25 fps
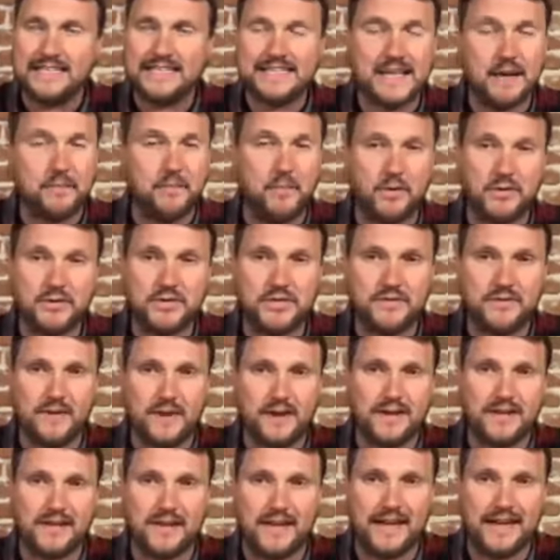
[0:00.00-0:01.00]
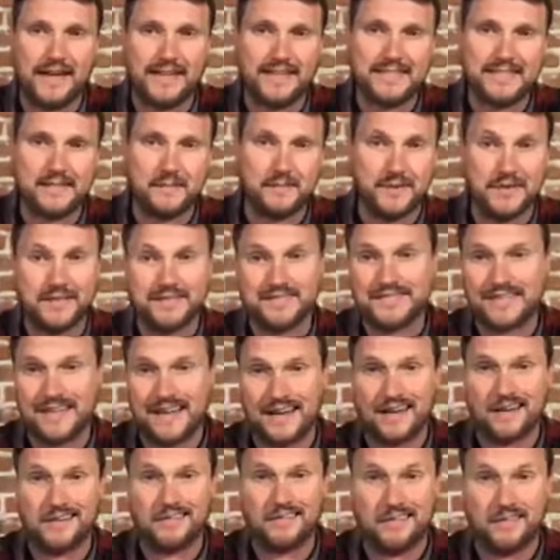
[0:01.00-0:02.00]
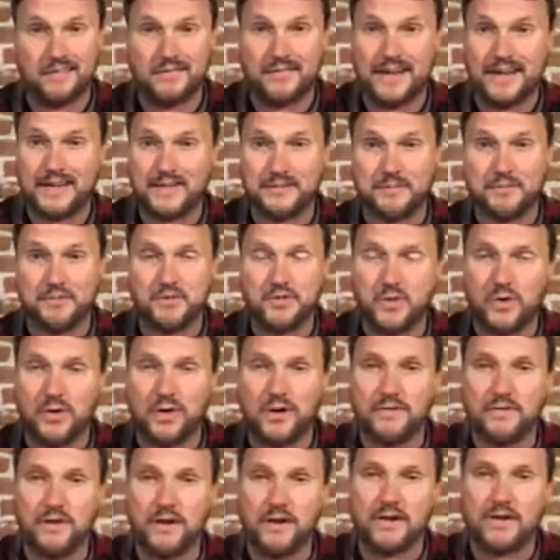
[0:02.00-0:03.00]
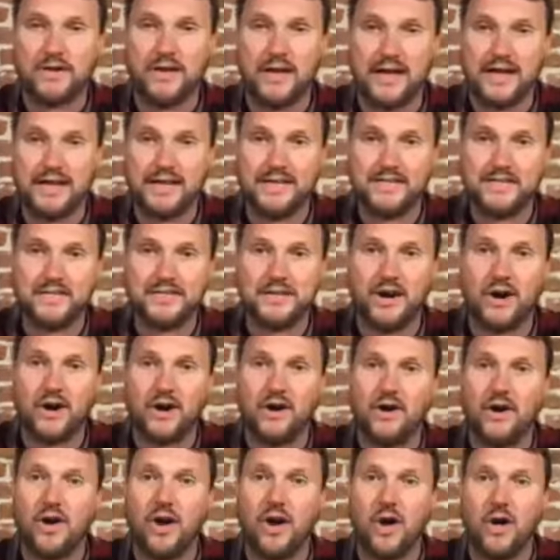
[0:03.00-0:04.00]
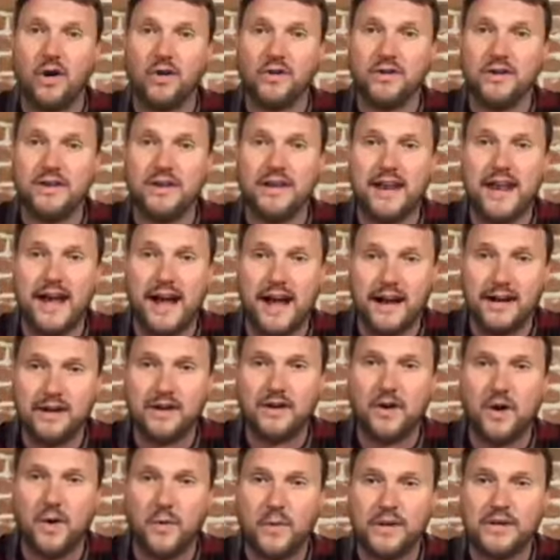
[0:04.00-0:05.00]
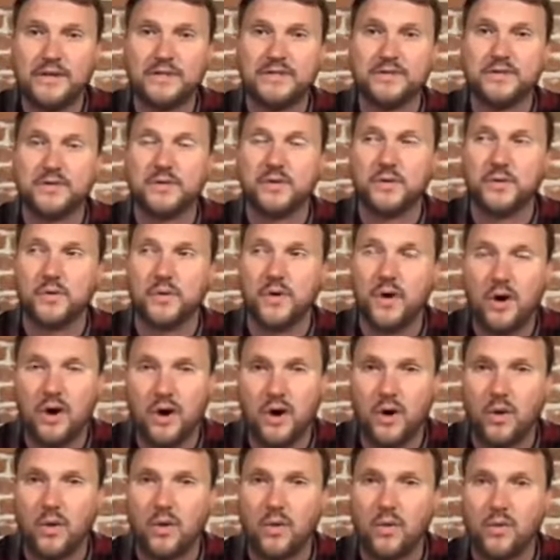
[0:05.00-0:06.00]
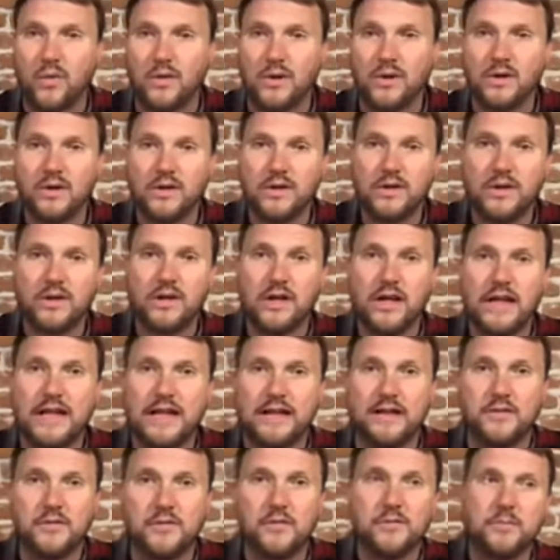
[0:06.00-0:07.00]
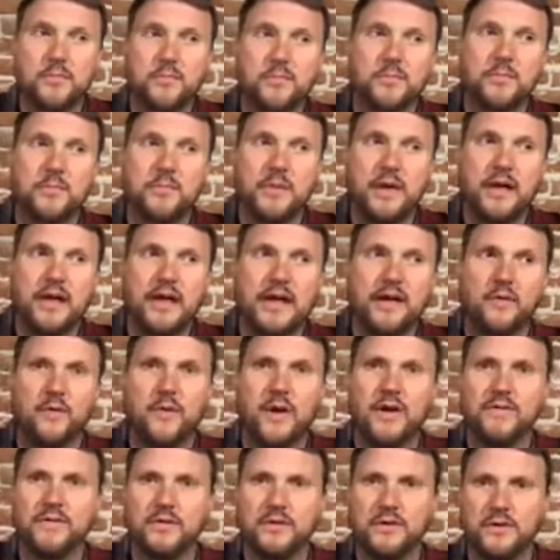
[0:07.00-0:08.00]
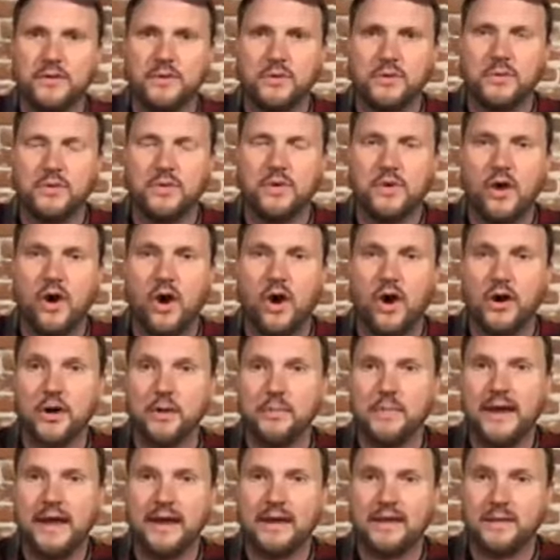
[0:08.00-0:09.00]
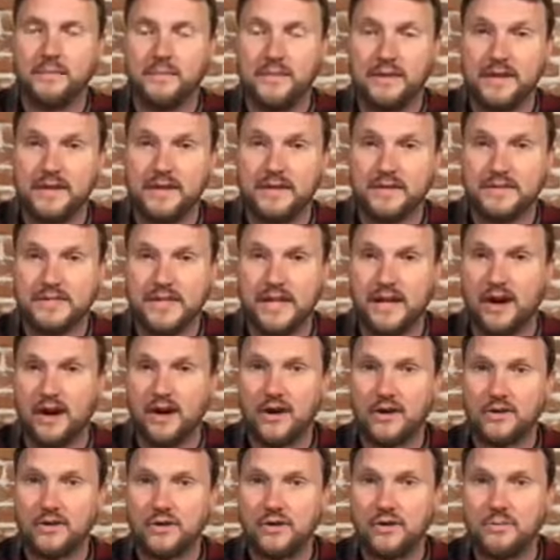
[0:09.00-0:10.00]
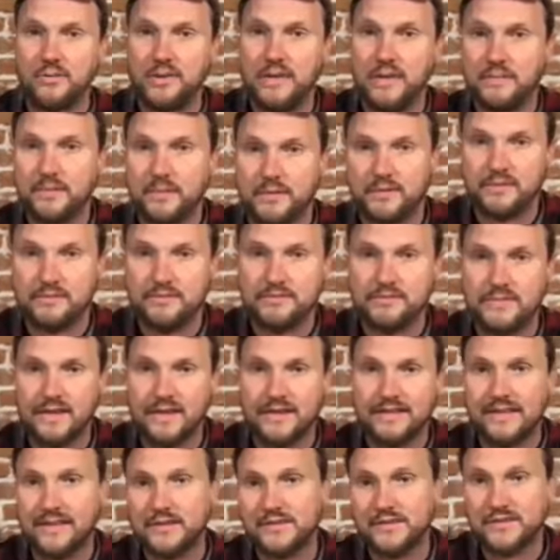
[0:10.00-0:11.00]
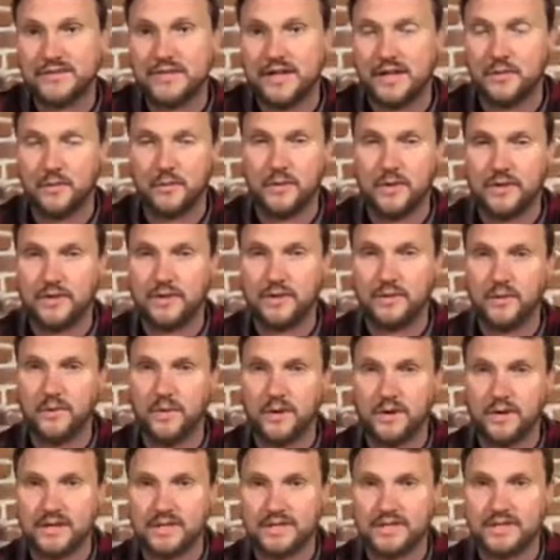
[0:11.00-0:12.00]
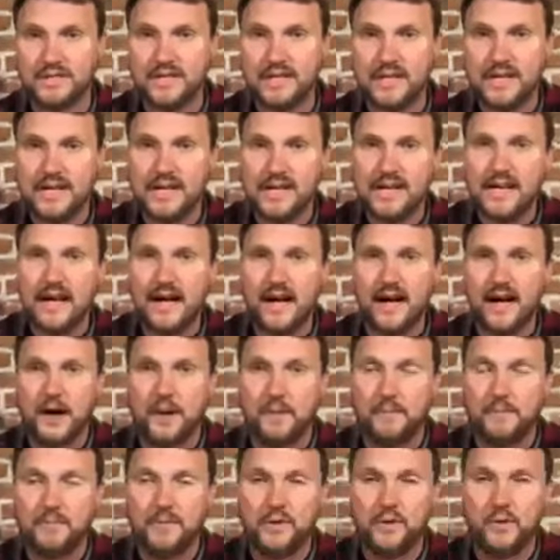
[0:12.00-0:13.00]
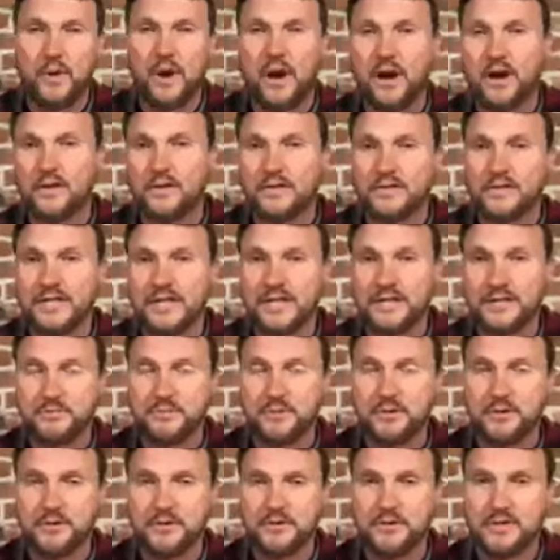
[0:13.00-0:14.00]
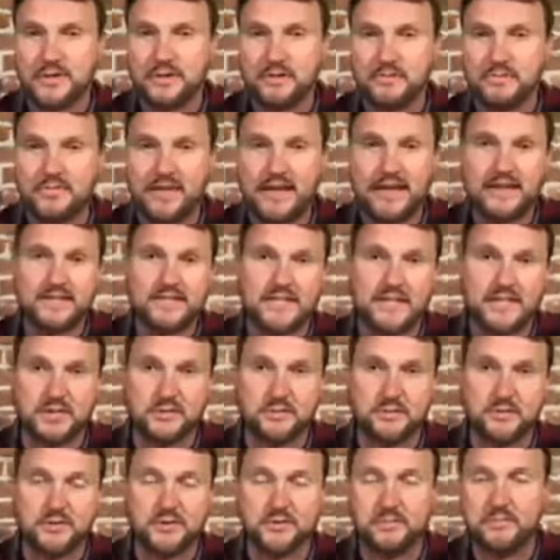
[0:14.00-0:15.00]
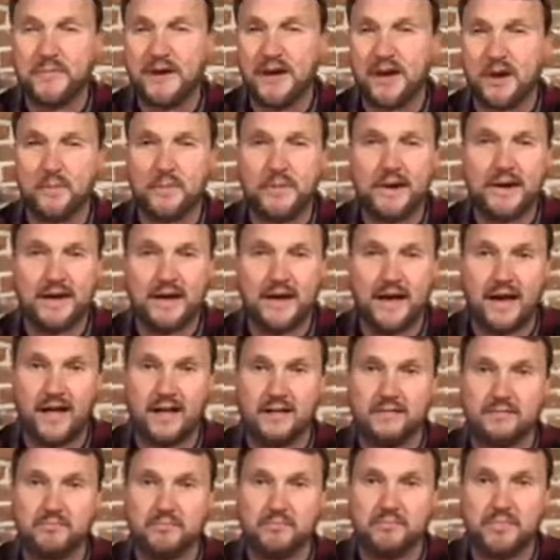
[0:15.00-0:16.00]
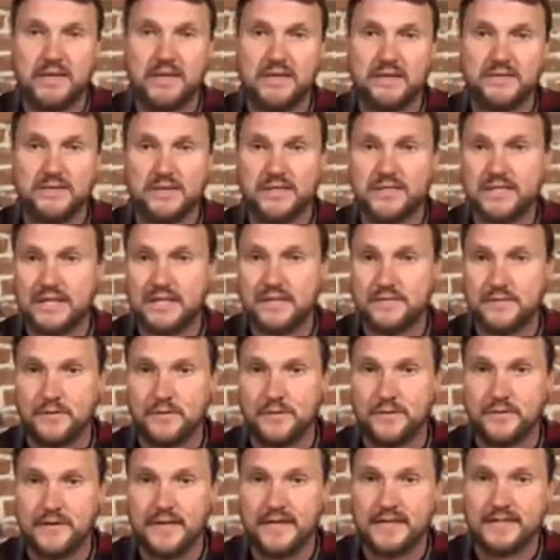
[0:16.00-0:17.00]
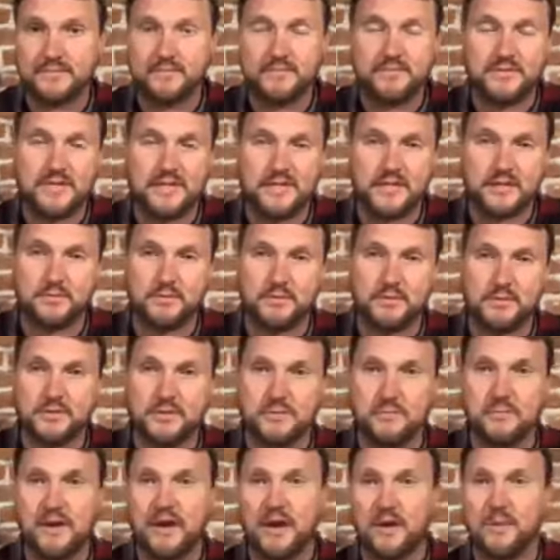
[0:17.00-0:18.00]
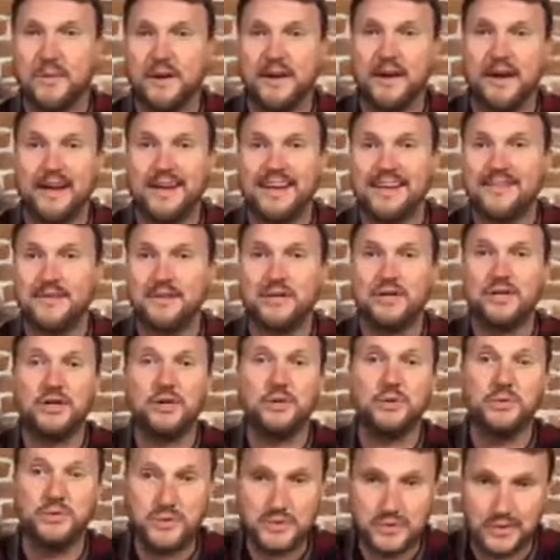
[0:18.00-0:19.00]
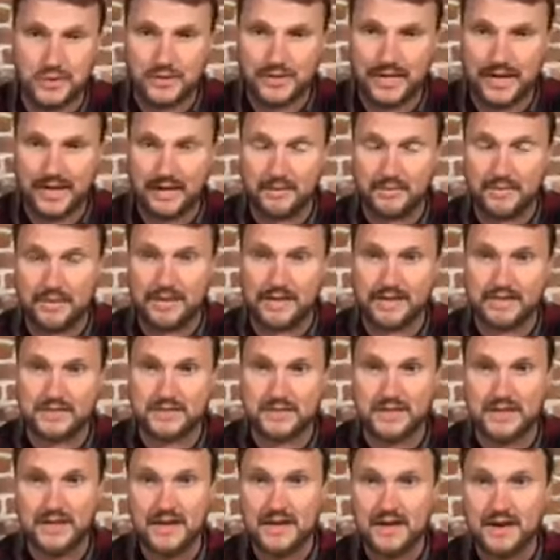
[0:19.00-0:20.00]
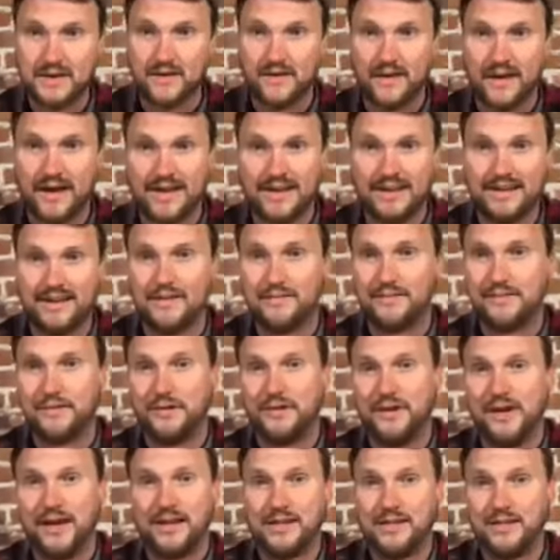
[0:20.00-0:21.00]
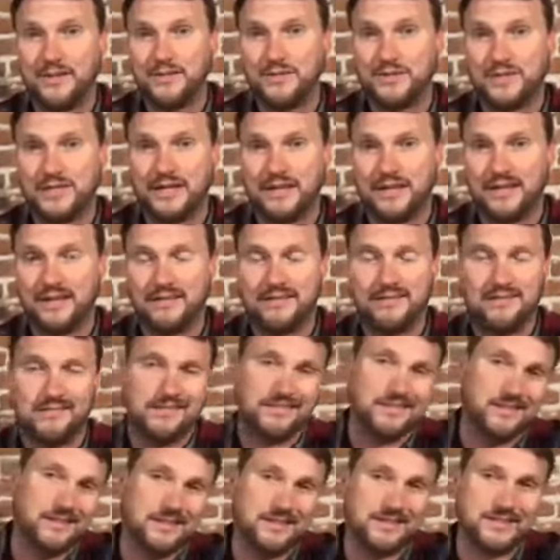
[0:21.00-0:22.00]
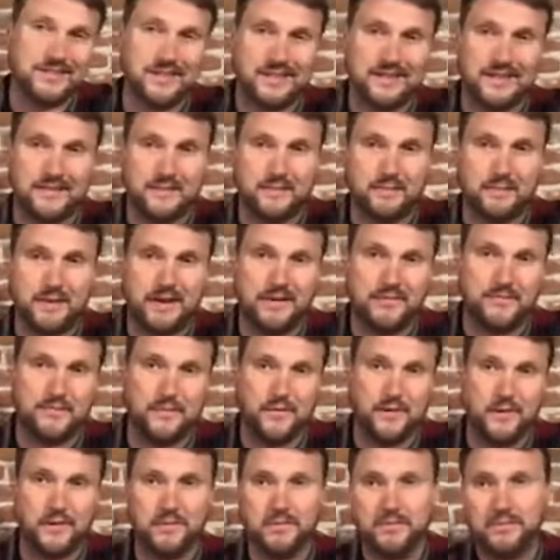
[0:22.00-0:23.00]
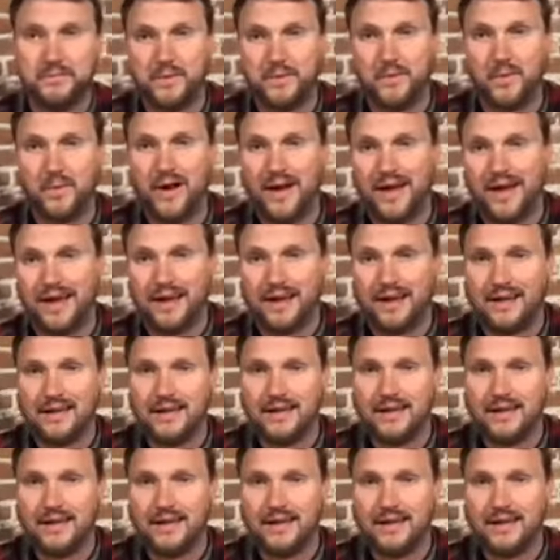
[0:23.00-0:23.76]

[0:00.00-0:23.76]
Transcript: is that most of our clients, I'm going to say the vast majority of our clients are not going to grow in revenue automatically because they hired new people, right? That's just not the way that it works. Um, you hire a salesperson, that salesperson may or may not be successful. That salesperson may or may not even use their database, right? And if they're not using it, you still have to pay for them, but why?